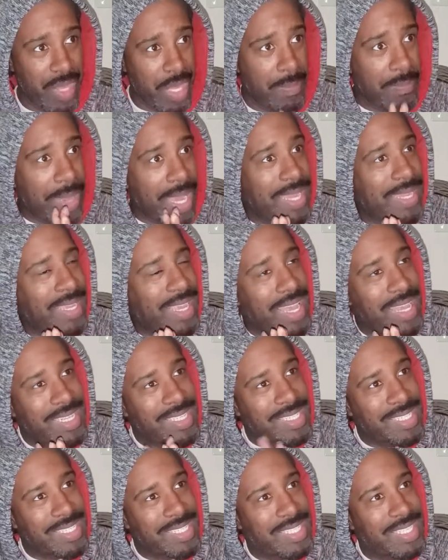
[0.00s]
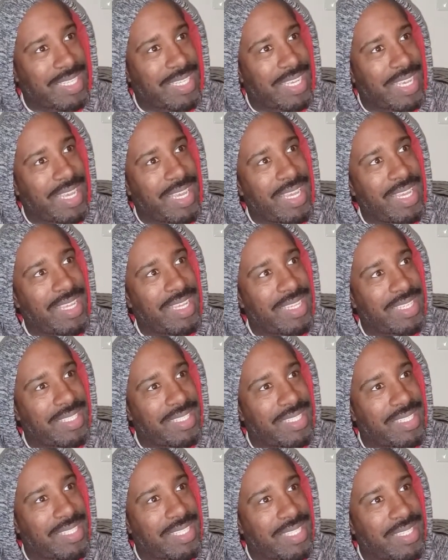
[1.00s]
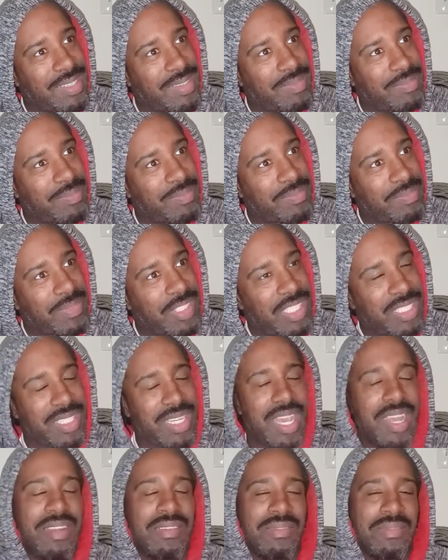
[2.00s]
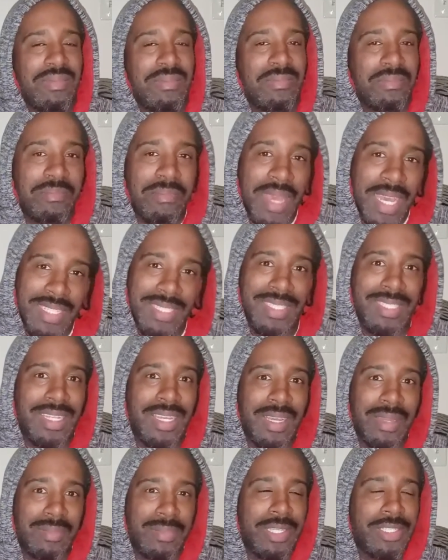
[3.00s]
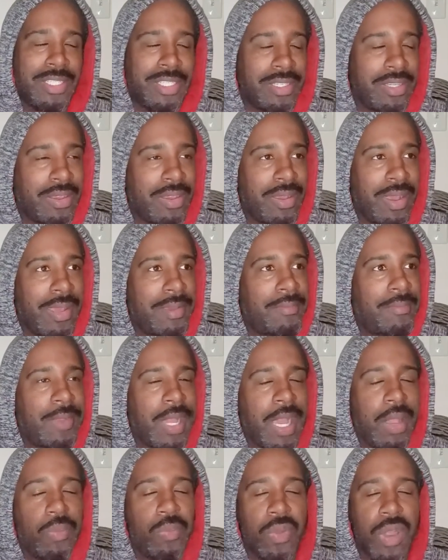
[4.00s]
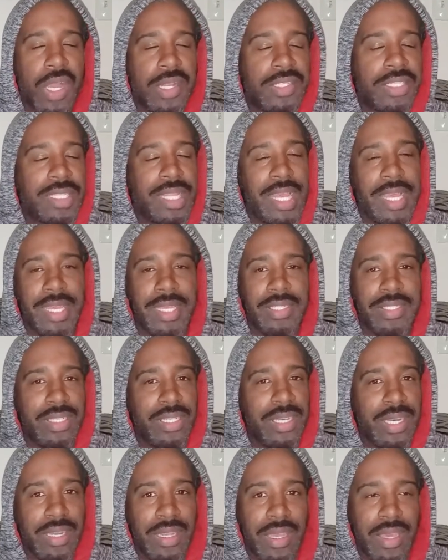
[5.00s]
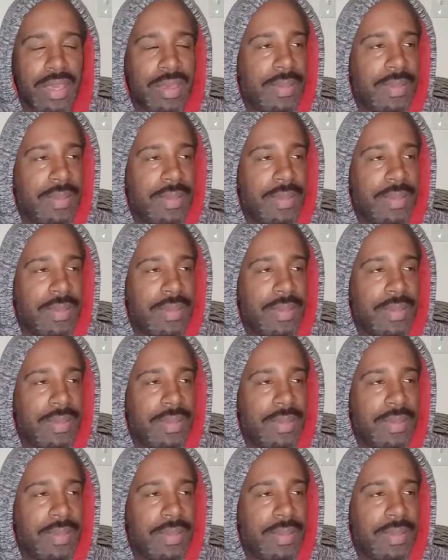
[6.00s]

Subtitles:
My guess is it's kind of messed up, because you know I watch things and